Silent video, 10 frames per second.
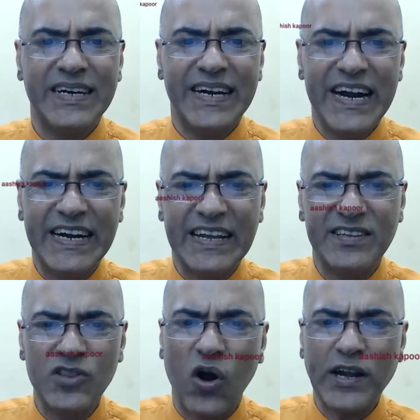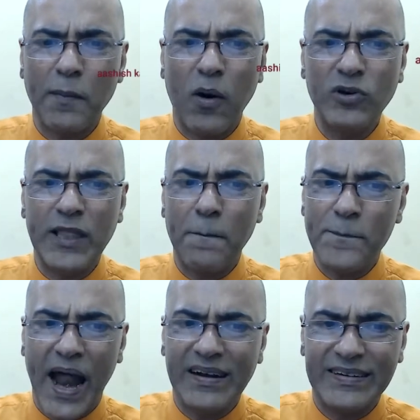It is not about the
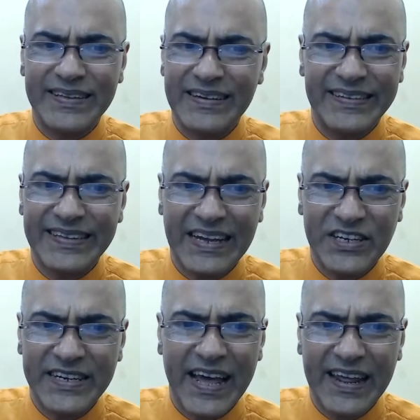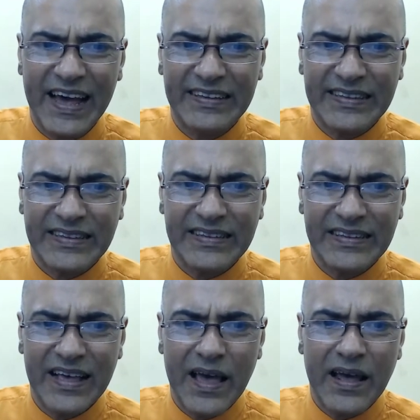planets in Sagittarius,
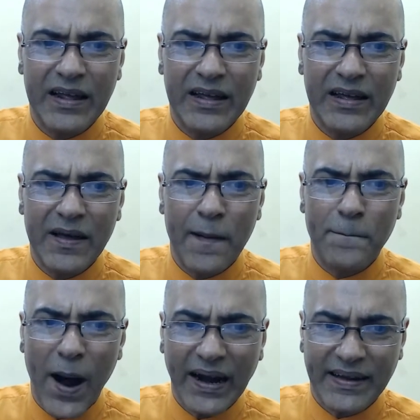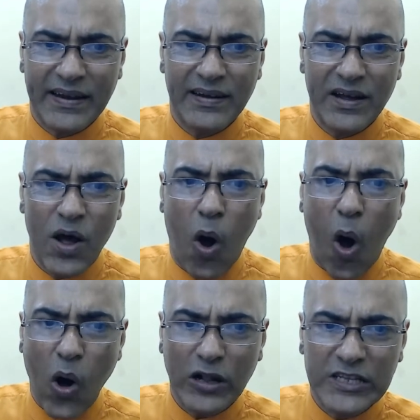but
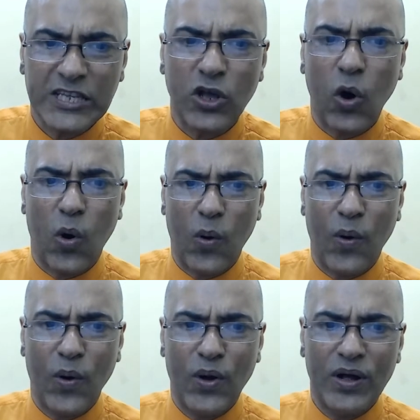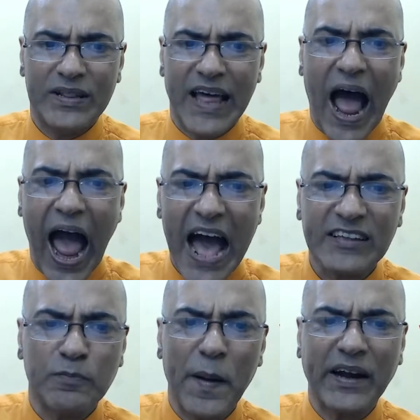also the
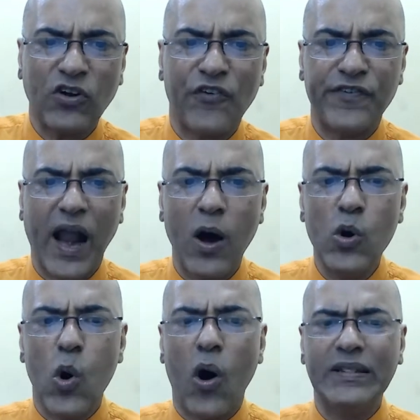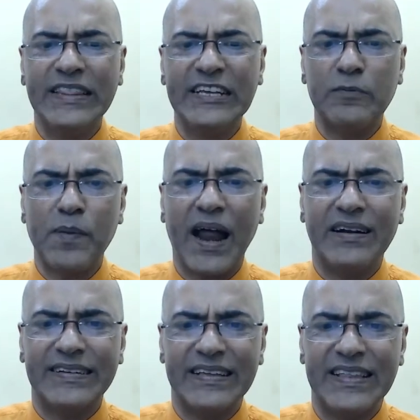aspect of Rahu on these
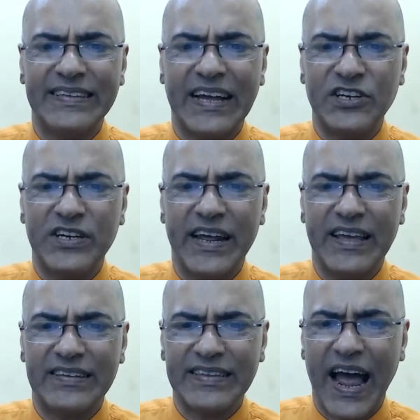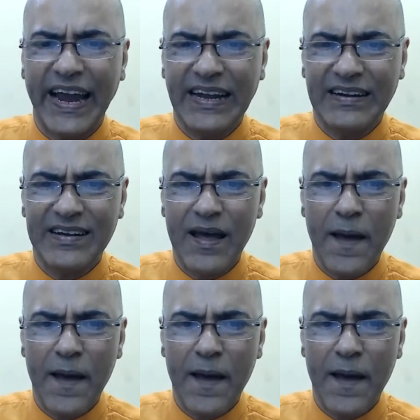planets in the Sagittarius sign